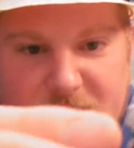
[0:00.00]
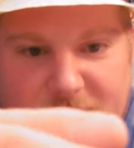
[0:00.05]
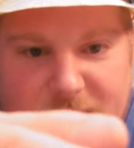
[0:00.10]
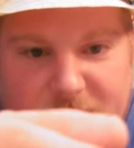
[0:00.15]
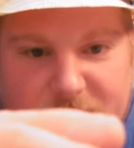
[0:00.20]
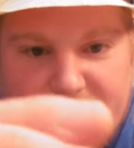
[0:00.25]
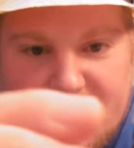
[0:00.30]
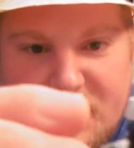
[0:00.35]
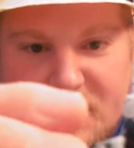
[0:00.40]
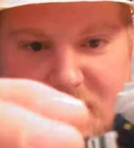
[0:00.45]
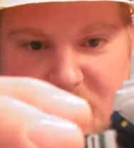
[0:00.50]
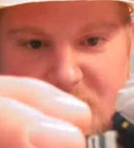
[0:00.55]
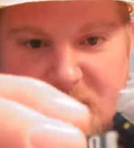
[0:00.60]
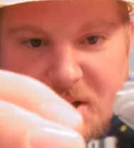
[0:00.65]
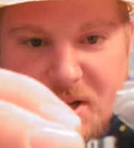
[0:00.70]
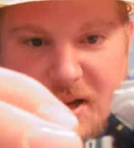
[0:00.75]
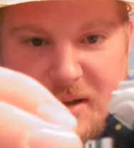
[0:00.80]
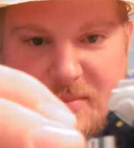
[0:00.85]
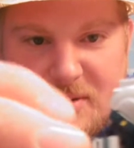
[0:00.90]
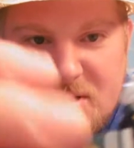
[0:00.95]
However, this
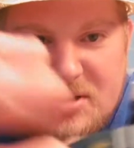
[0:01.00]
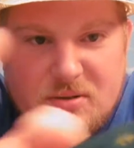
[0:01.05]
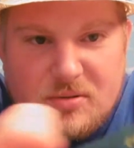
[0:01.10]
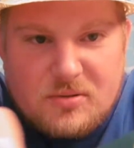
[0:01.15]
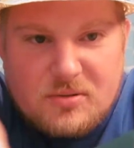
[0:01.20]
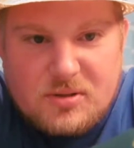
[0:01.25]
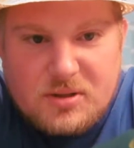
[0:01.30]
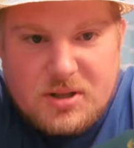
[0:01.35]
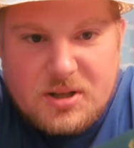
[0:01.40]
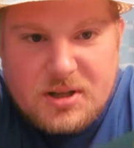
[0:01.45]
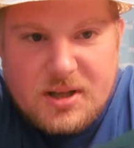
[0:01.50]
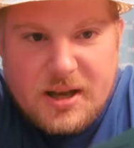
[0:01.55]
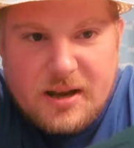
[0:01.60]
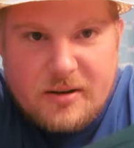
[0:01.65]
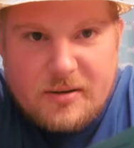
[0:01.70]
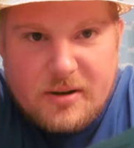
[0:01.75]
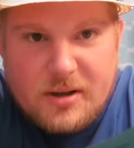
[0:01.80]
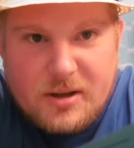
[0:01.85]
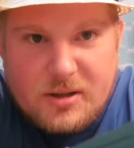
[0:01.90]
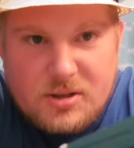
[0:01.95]
GM is only
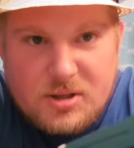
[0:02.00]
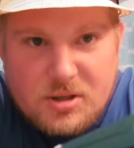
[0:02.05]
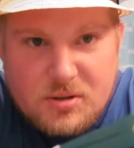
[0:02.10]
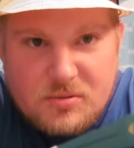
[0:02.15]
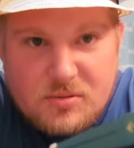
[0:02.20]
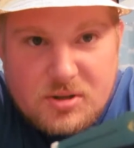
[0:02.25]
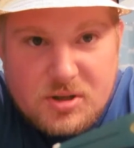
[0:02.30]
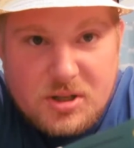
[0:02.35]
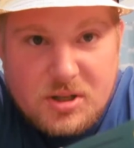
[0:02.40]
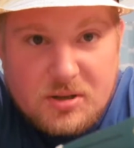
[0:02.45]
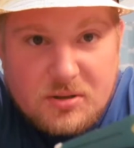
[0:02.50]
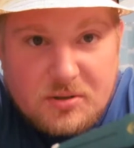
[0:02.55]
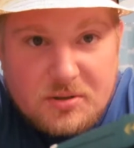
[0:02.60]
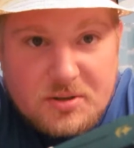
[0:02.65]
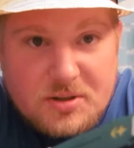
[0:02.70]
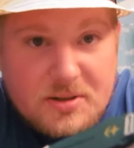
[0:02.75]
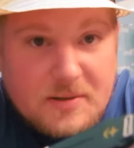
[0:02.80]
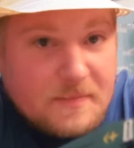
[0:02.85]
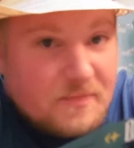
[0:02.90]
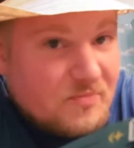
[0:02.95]
carrying 2
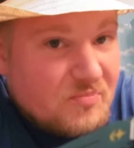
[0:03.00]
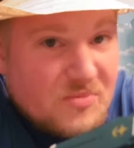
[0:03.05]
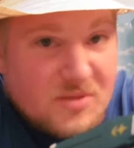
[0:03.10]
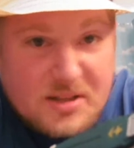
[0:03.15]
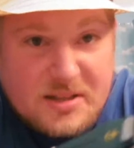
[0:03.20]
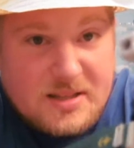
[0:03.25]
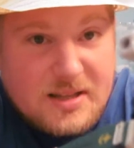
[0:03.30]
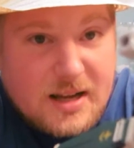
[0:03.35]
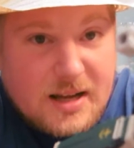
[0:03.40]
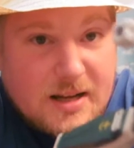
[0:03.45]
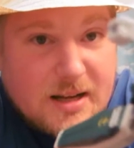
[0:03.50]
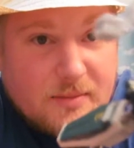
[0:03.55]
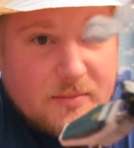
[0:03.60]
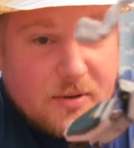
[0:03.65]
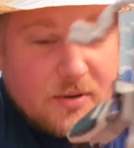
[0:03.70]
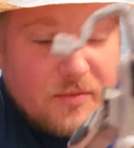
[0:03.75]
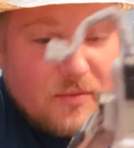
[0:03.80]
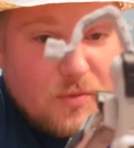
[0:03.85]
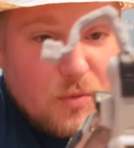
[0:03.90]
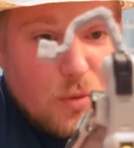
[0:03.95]
shields. It does not come
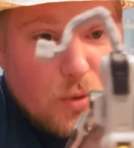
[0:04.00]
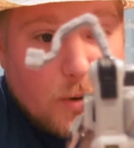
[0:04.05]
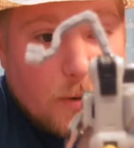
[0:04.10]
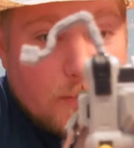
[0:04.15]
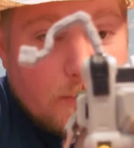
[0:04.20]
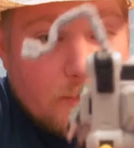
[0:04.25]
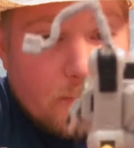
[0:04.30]
with 4.